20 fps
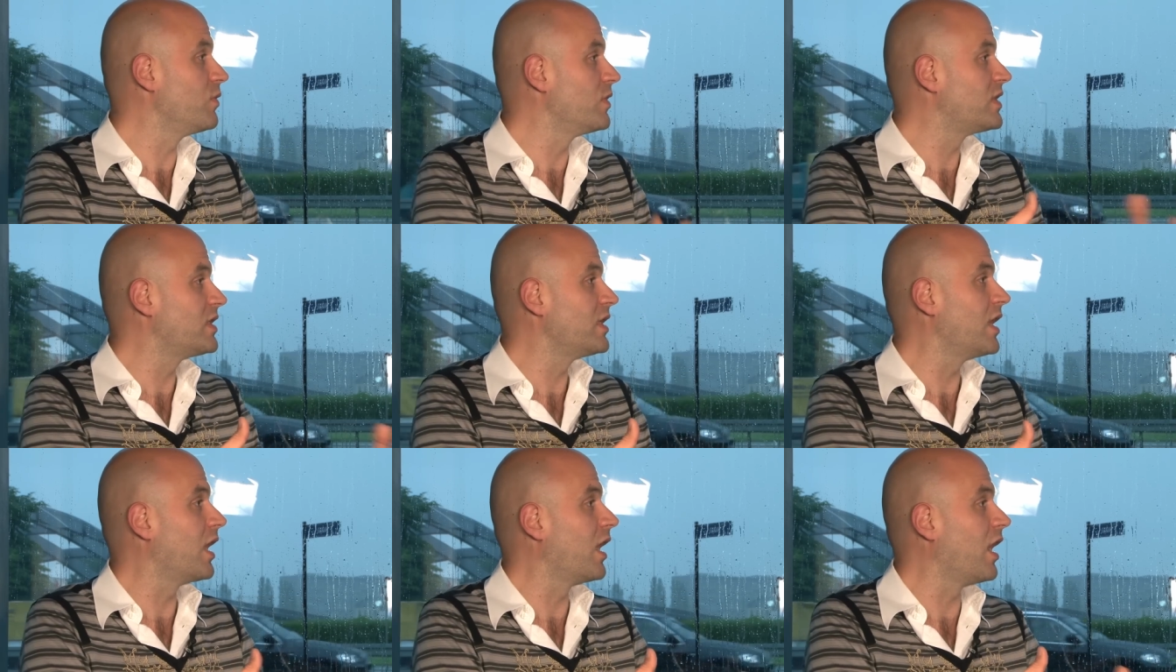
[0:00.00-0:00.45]
you would
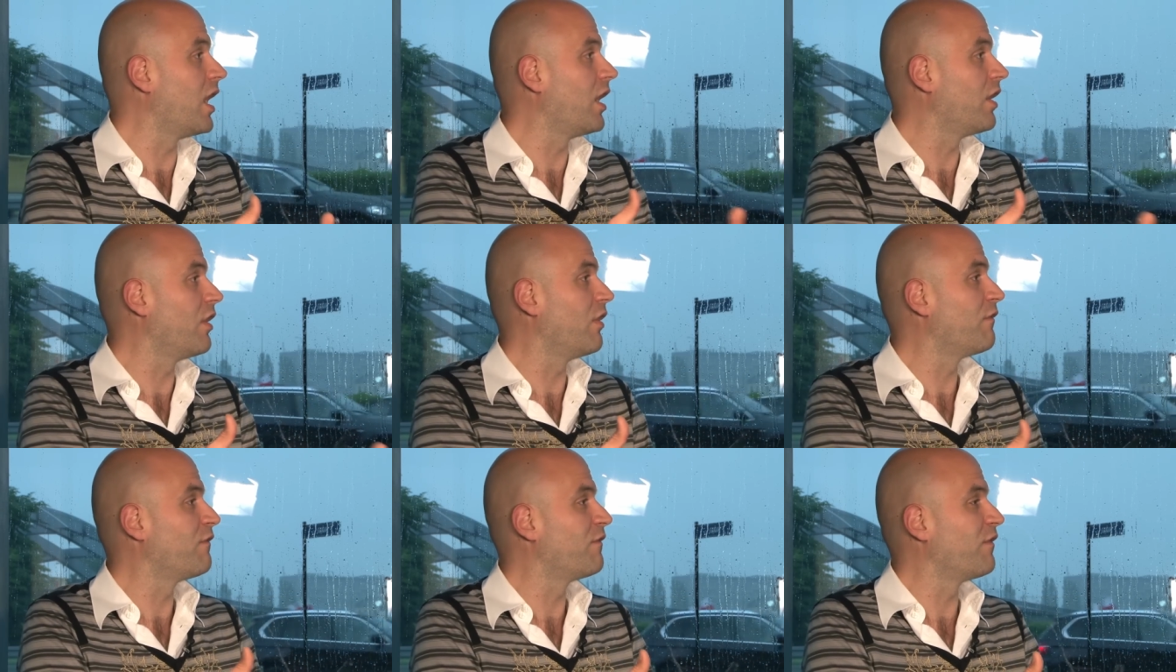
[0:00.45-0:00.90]
see a
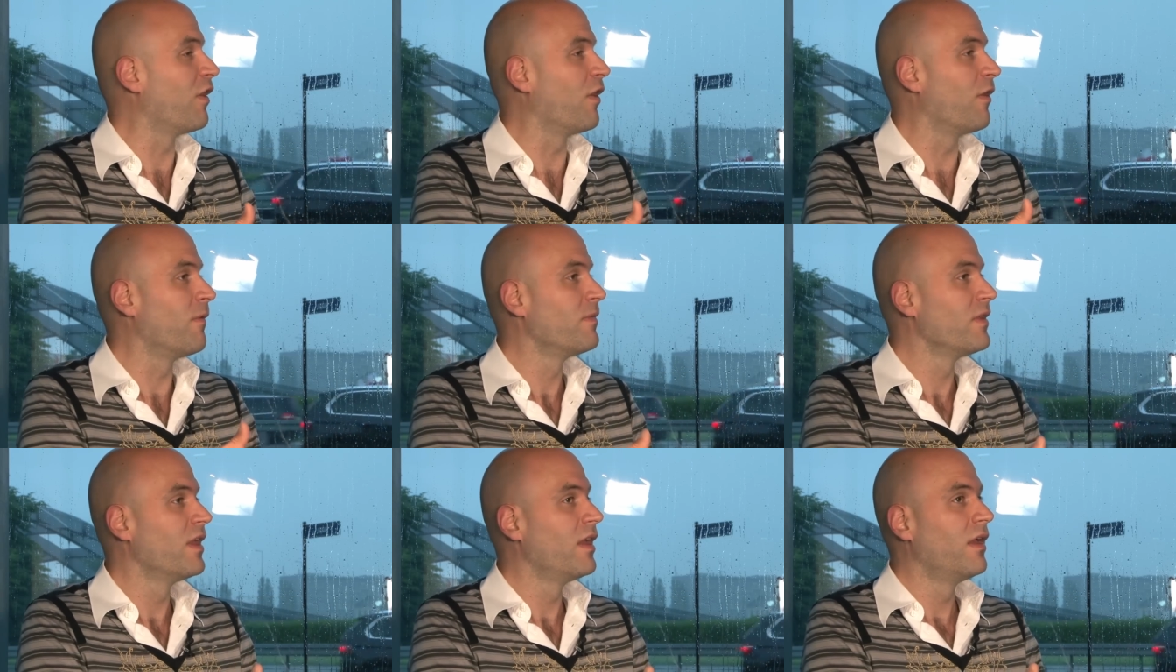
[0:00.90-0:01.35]
lot
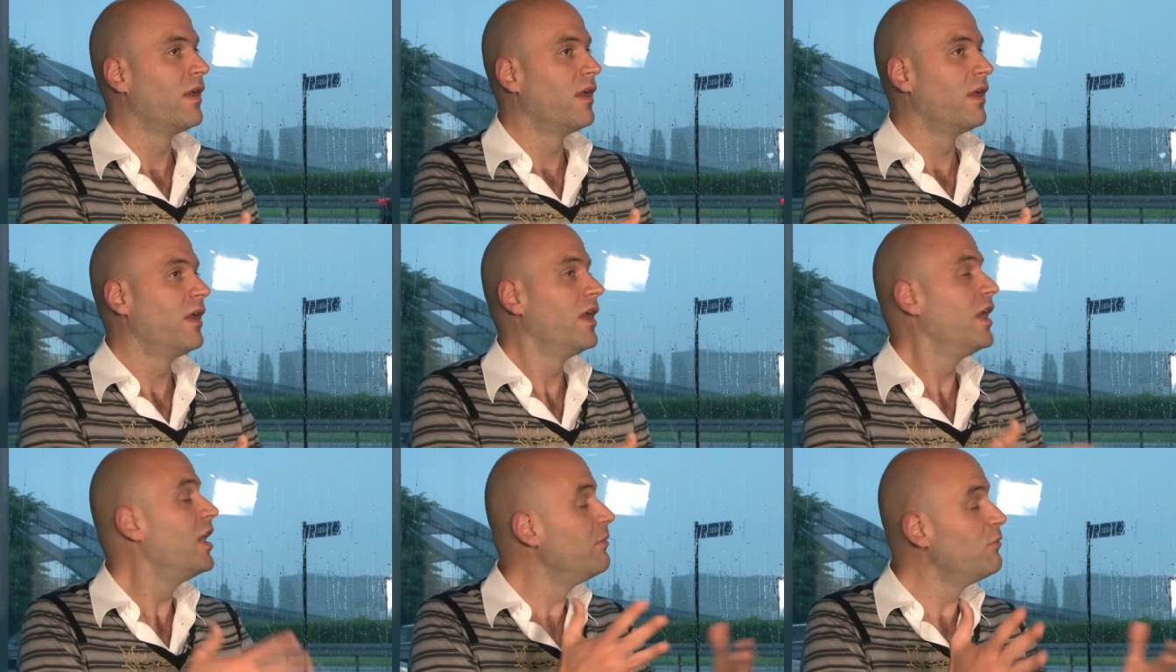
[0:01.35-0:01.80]
of
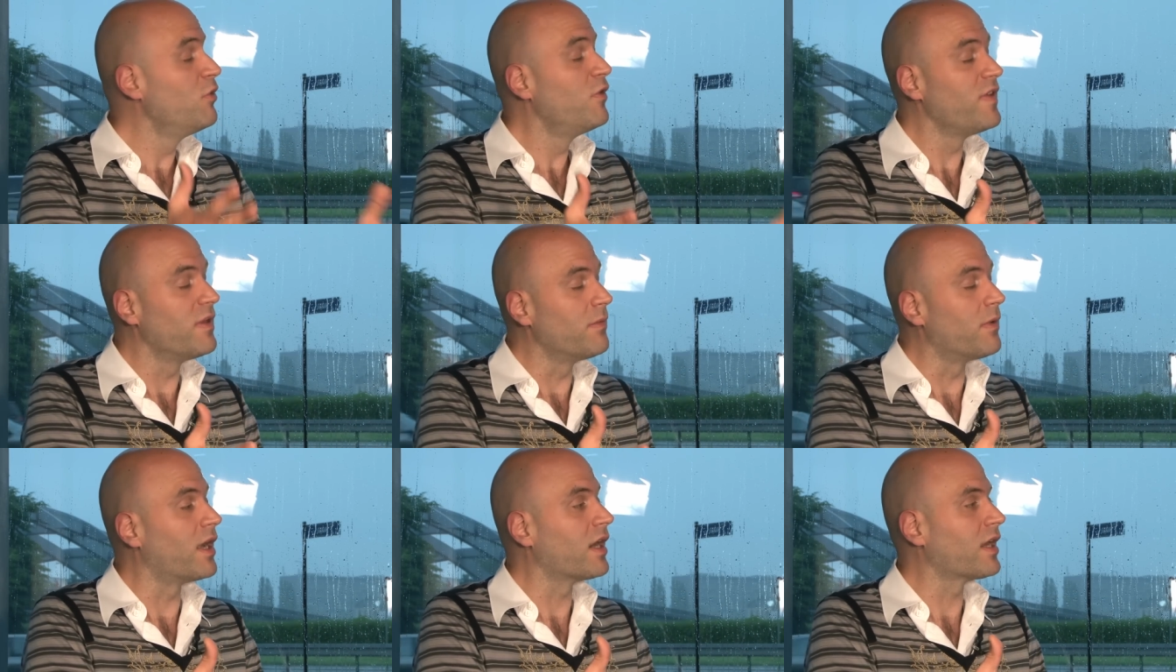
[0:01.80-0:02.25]

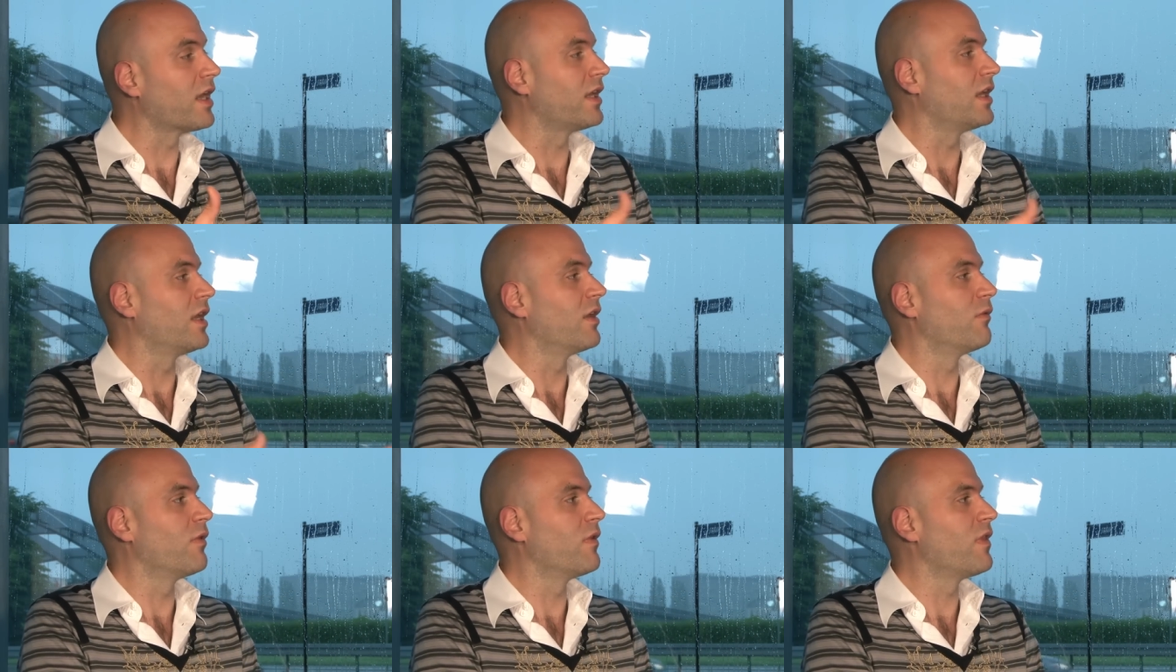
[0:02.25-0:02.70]
in-movie
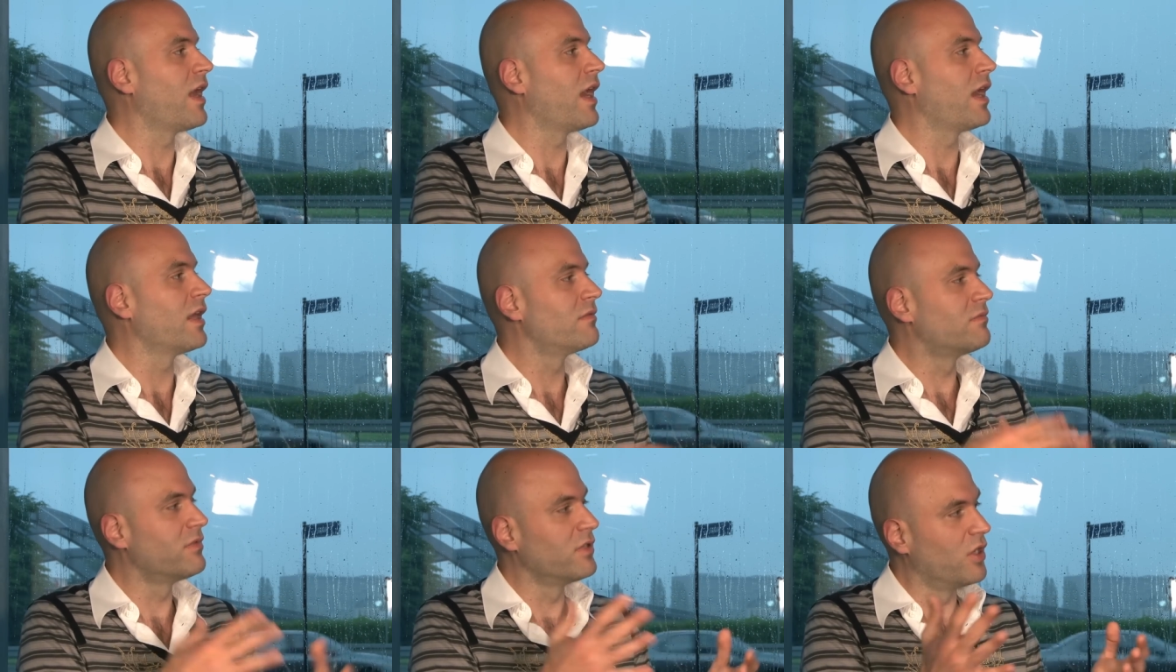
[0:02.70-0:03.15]
marketing where they
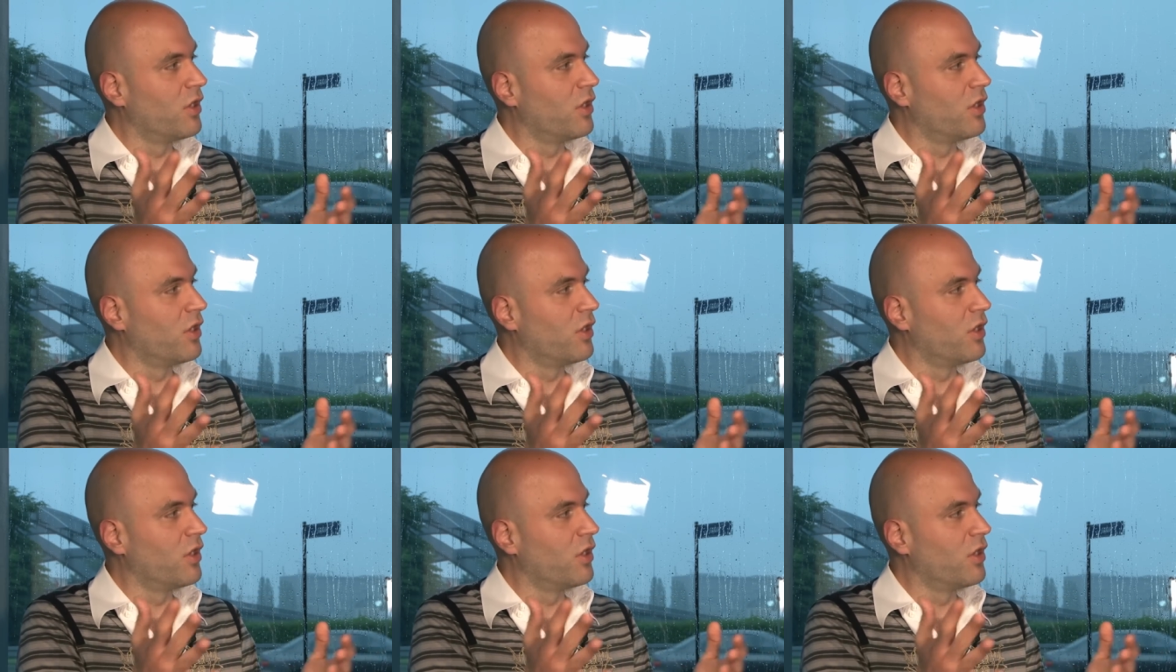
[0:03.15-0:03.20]
had,